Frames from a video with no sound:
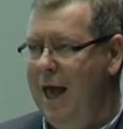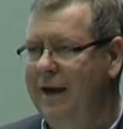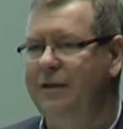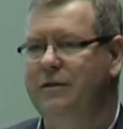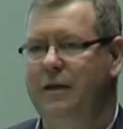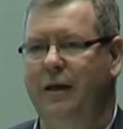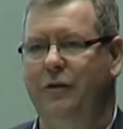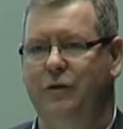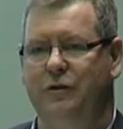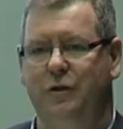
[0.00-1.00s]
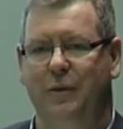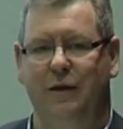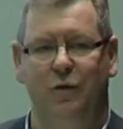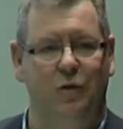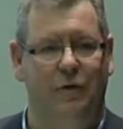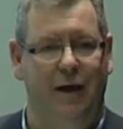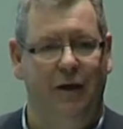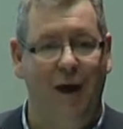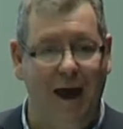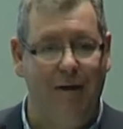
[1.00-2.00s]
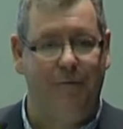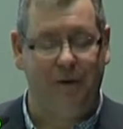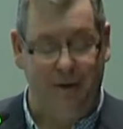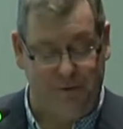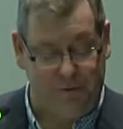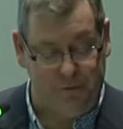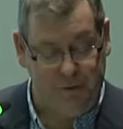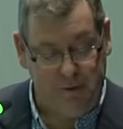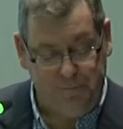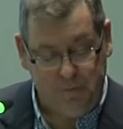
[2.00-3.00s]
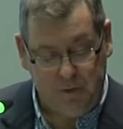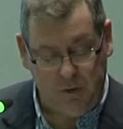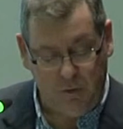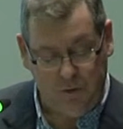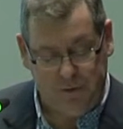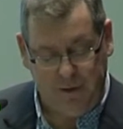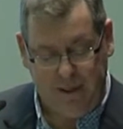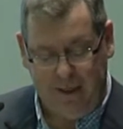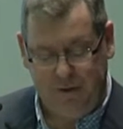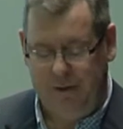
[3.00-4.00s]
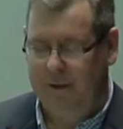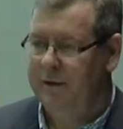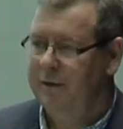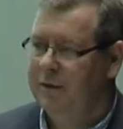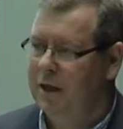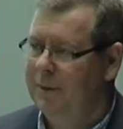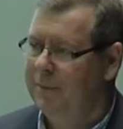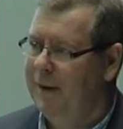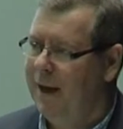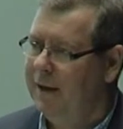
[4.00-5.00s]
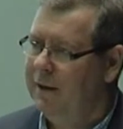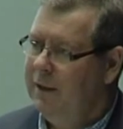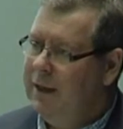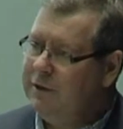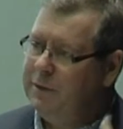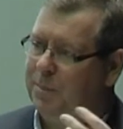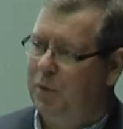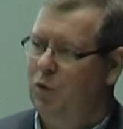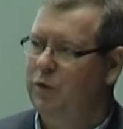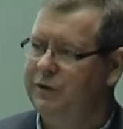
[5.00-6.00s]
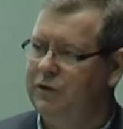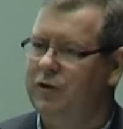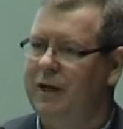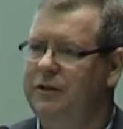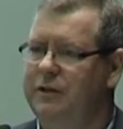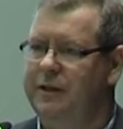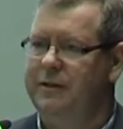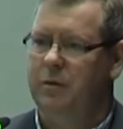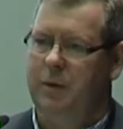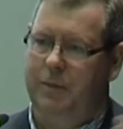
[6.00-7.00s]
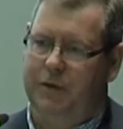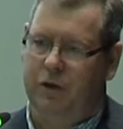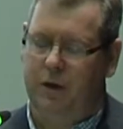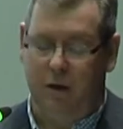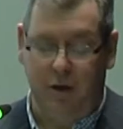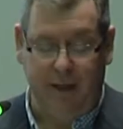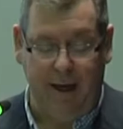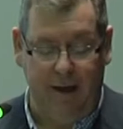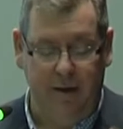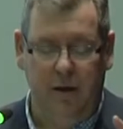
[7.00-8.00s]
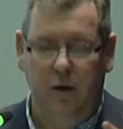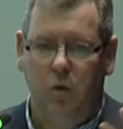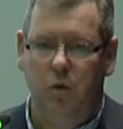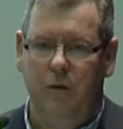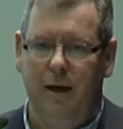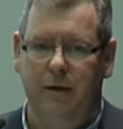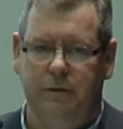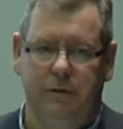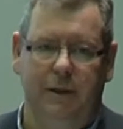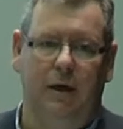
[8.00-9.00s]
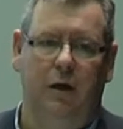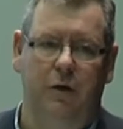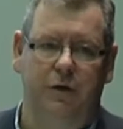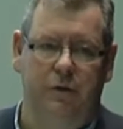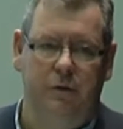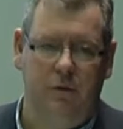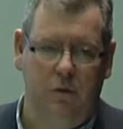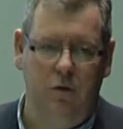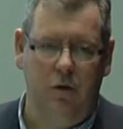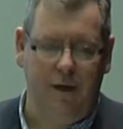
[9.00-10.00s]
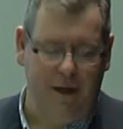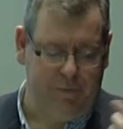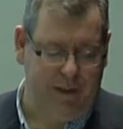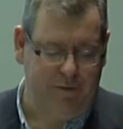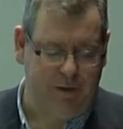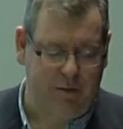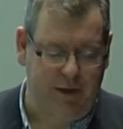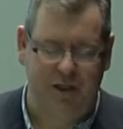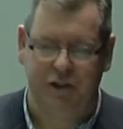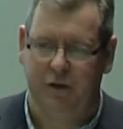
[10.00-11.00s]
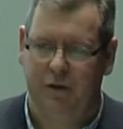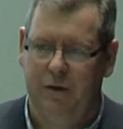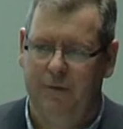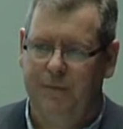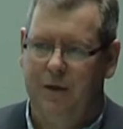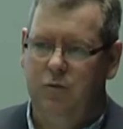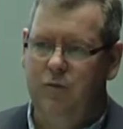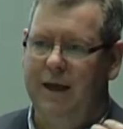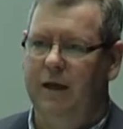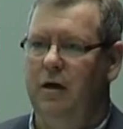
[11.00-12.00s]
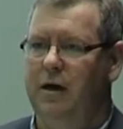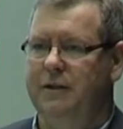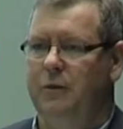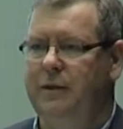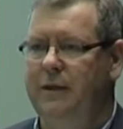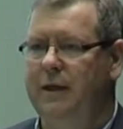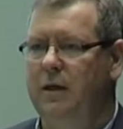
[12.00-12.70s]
And it's dangerous to ignore that. You have to listen to what's actually coming back. and just broader strategies that we've been trying to look at all around inclusion, all around integration, recognising that we need